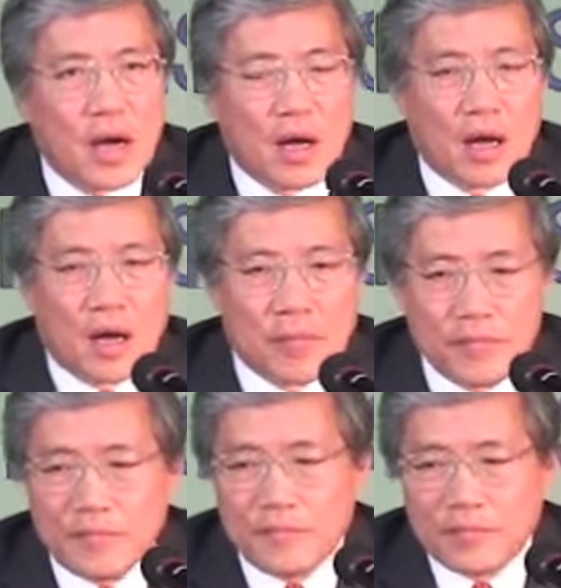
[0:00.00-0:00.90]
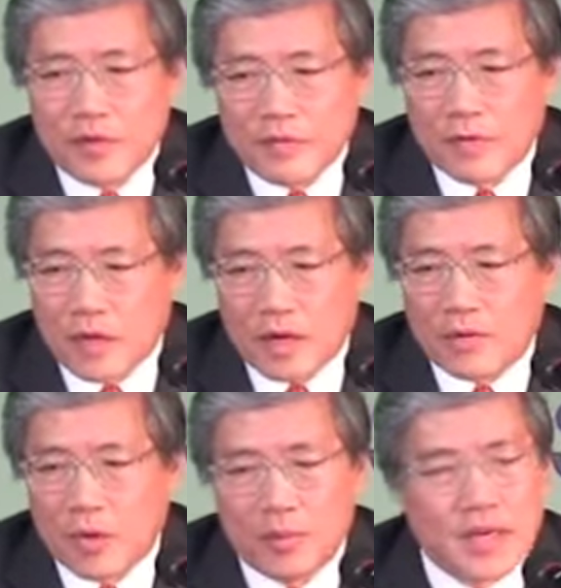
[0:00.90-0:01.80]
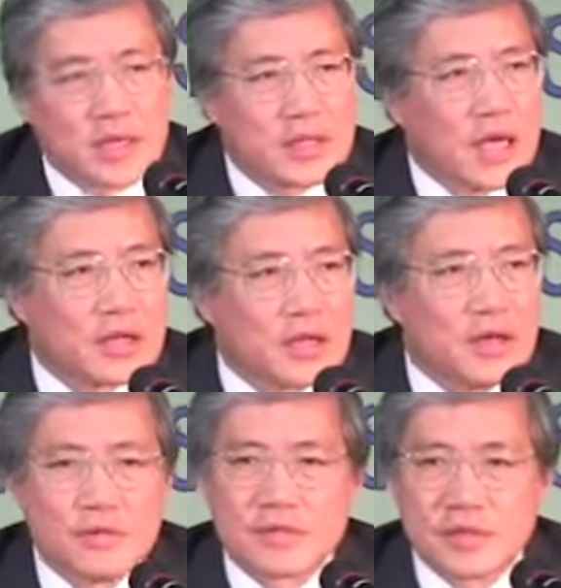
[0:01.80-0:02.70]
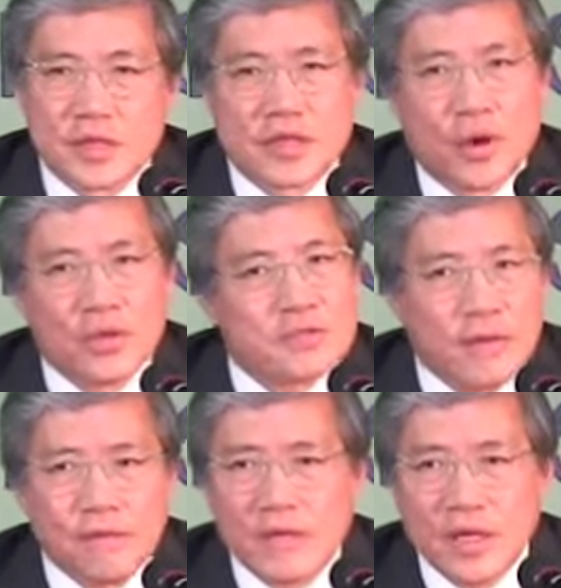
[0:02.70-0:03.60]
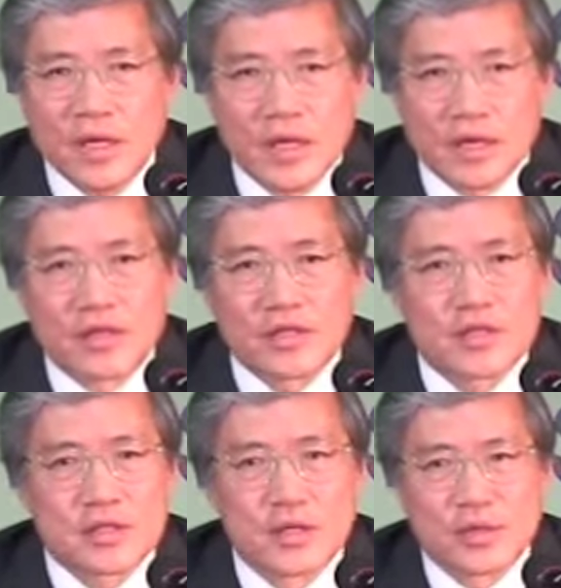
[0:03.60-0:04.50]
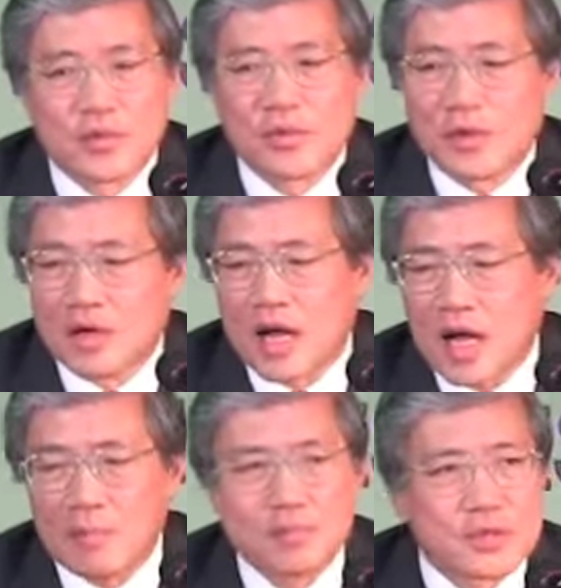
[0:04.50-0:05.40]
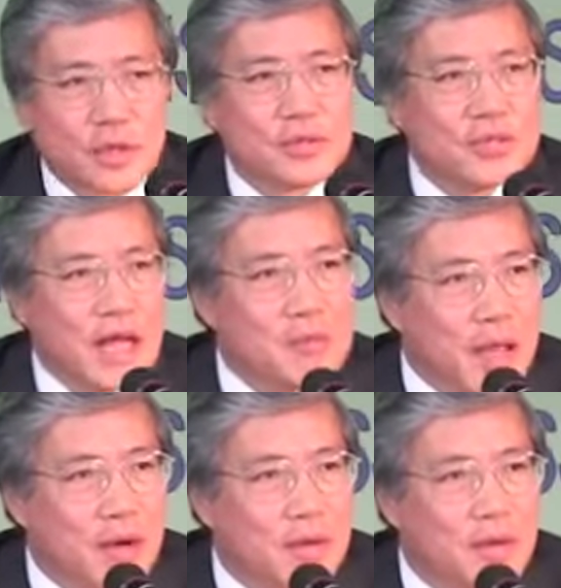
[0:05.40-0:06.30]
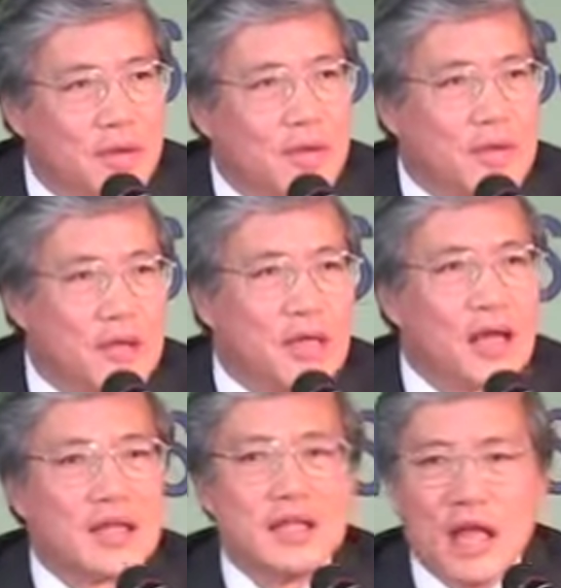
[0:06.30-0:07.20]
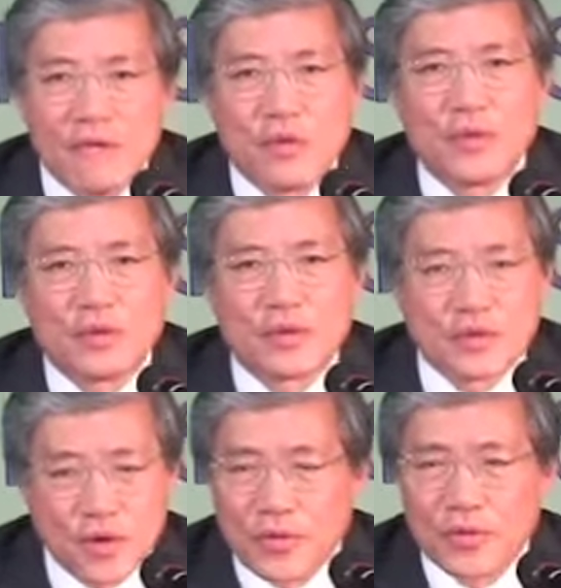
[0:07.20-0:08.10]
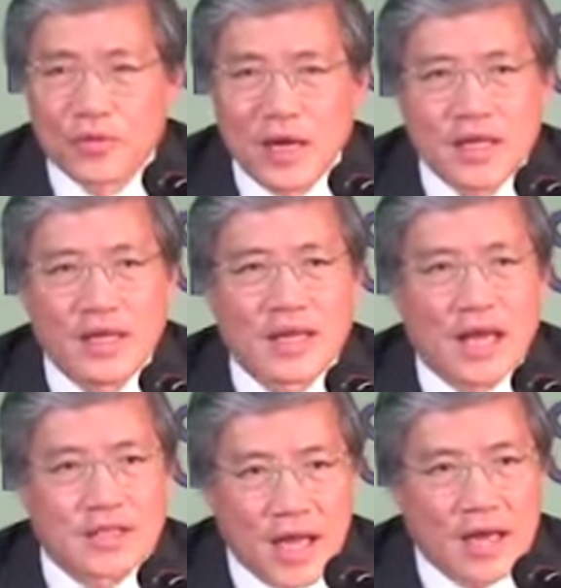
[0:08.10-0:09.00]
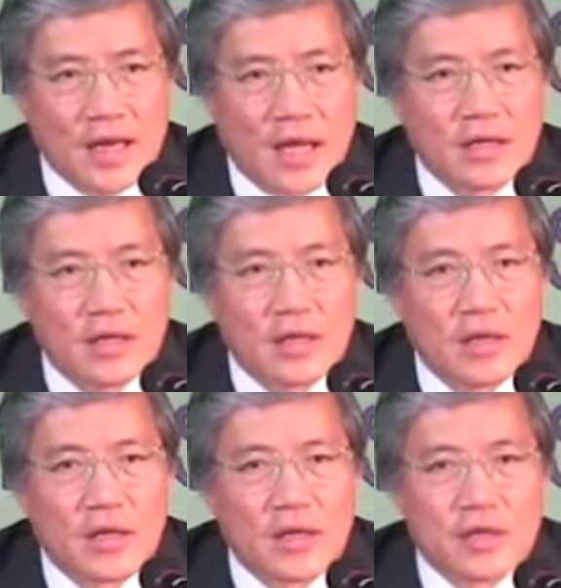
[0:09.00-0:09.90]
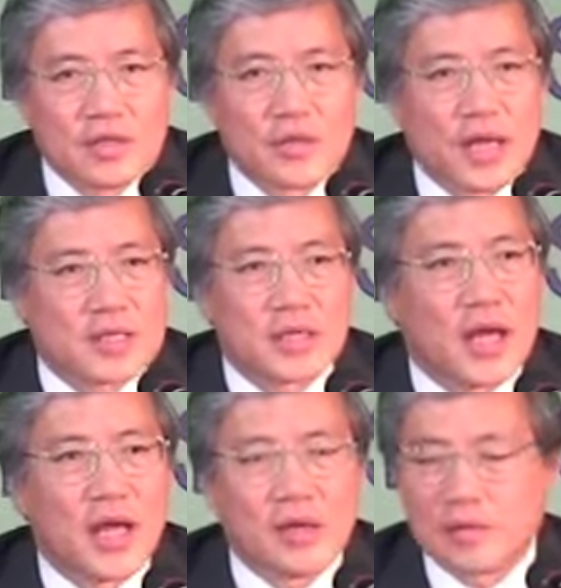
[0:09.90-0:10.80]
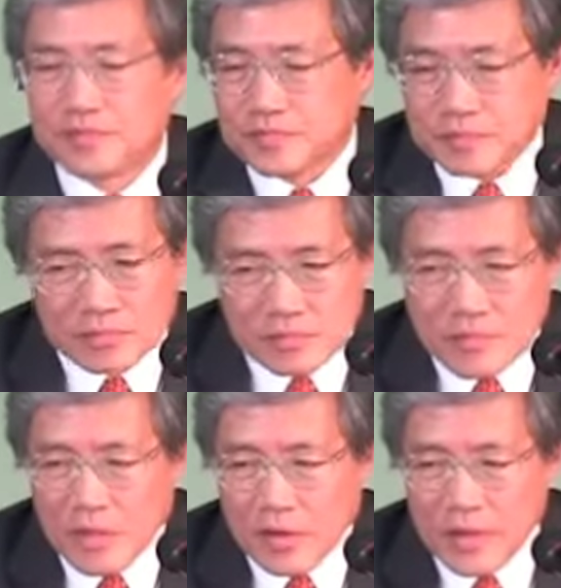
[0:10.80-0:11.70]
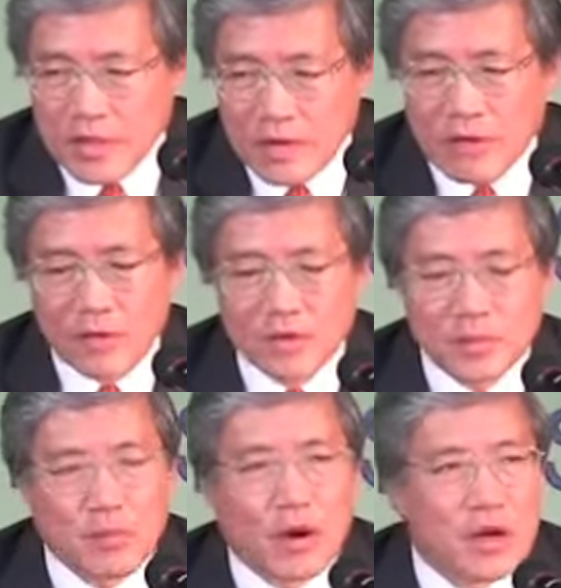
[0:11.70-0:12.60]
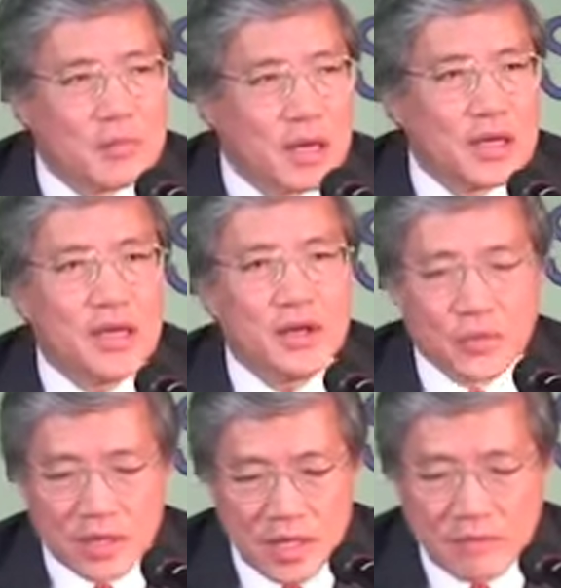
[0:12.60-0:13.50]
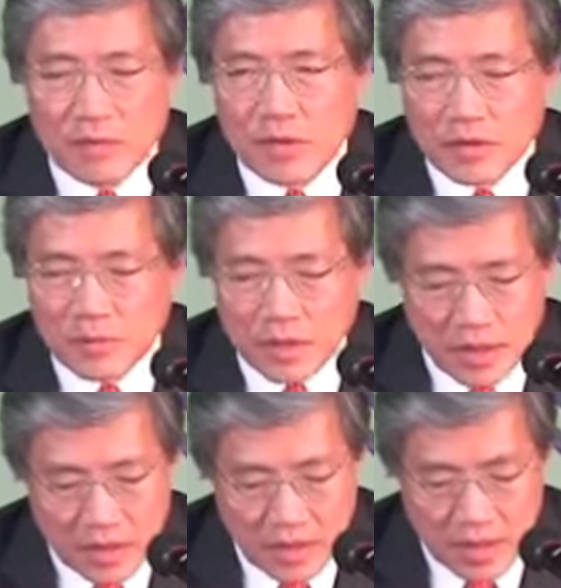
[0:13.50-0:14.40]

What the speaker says: for a lot of corporate executives, those 15 years were absolute nightmare. They never want to go through anything like that again. So they're saying, we never want to be borrowing money. We never want to be